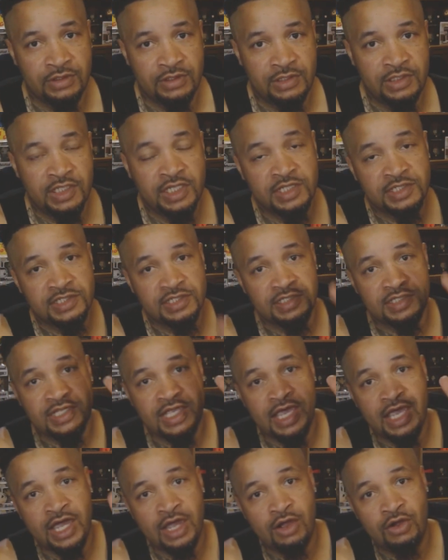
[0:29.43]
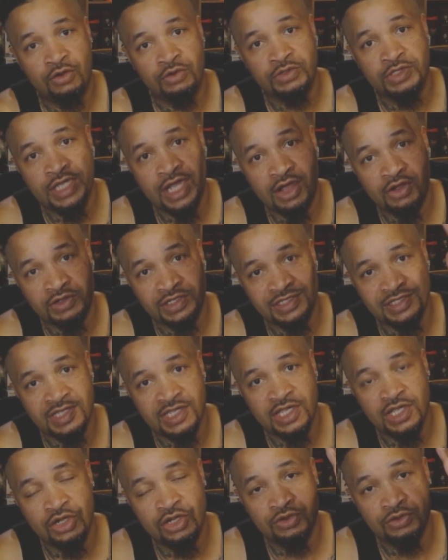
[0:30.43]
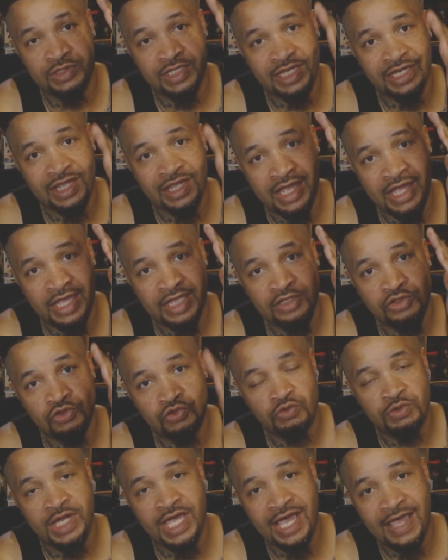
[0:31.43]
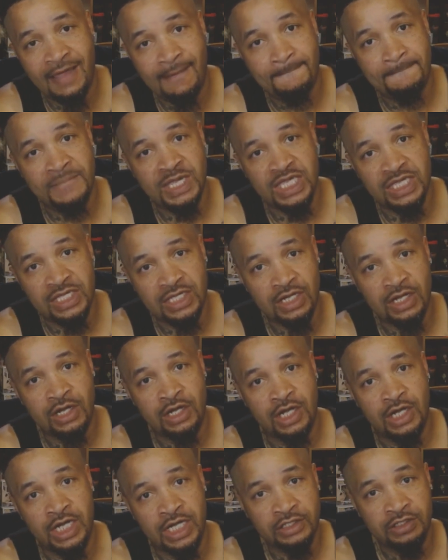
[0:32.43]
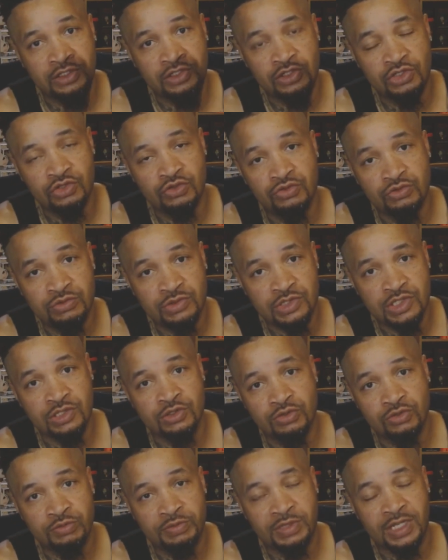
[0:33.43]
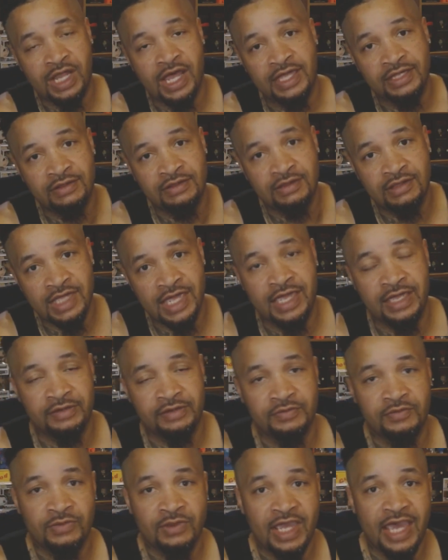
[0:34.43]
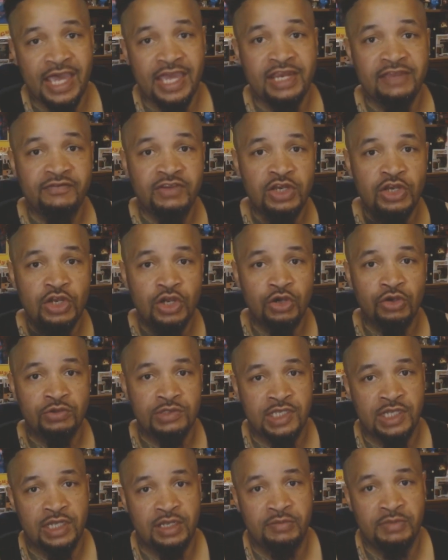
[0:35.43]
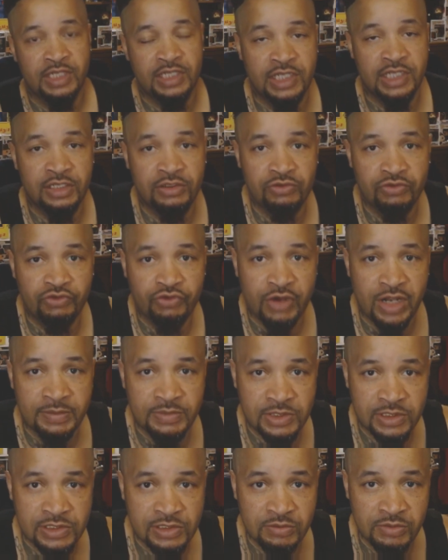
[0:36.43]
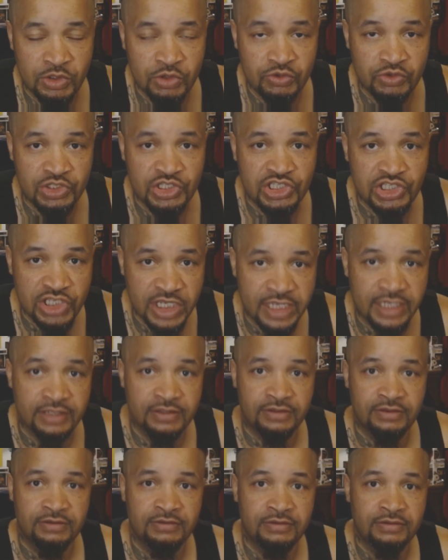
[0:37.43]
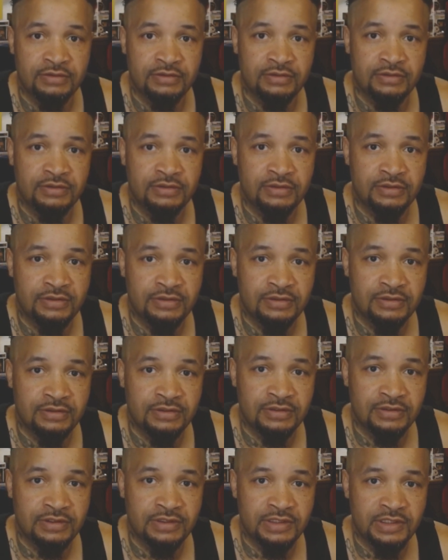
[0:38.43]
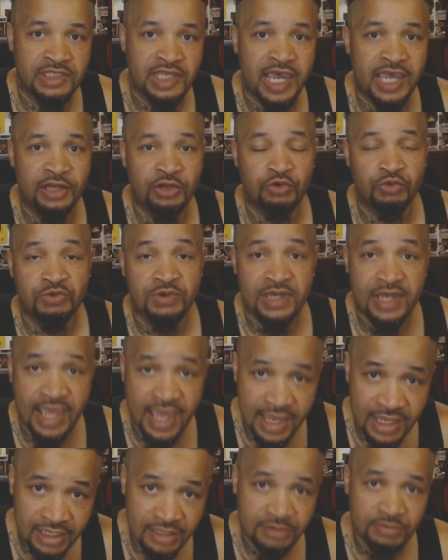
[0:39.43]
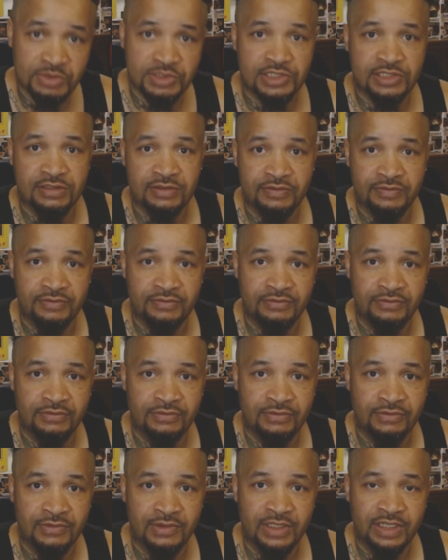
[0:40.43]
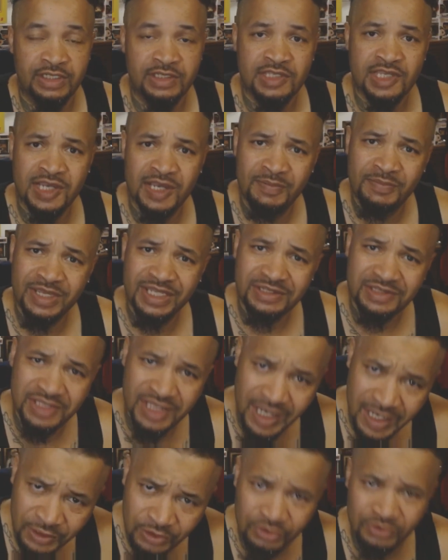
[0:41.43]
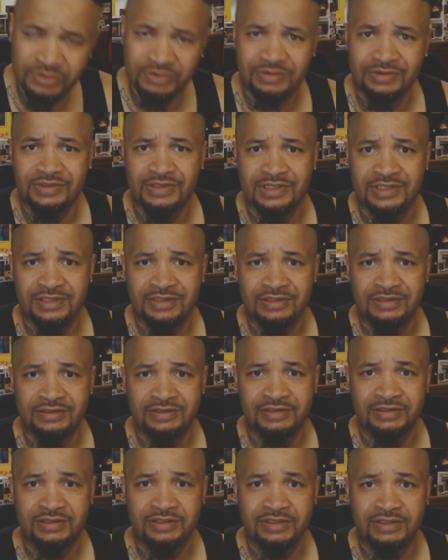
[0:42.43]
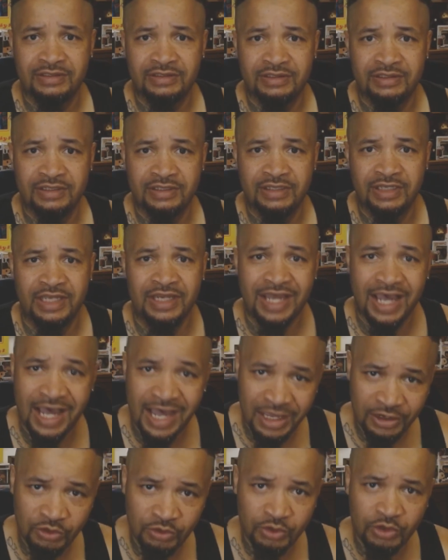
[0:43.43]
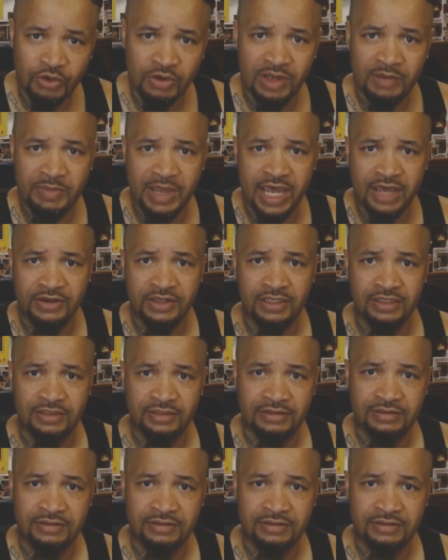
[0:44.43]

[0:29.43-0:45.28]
This is how y'all can tell that I do not be on YouTube like that. I didn't even know Tom MacDonald dropped some new shit. Titled Names? Tom MacDonald? And I don't know about it?